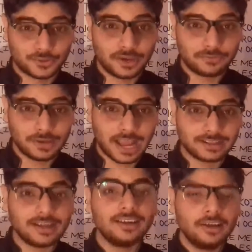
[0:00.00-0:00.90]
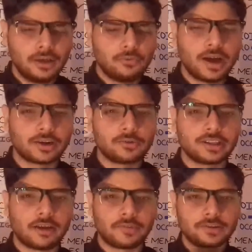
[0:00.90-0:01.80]
So if you like the work
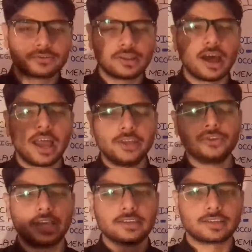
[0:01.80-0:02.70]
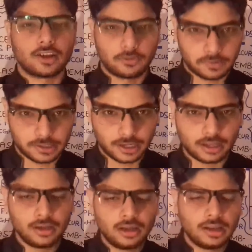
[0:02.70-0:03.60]
with reference to the education of in
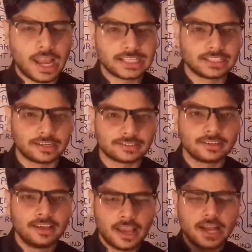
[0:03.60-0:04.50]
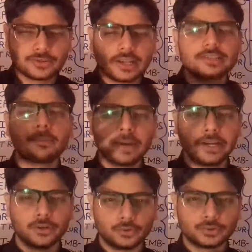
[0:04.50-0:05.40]
the lectures as well as the
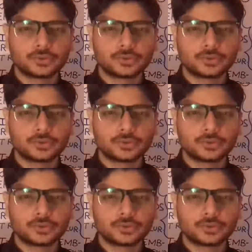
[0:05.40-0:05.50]
video,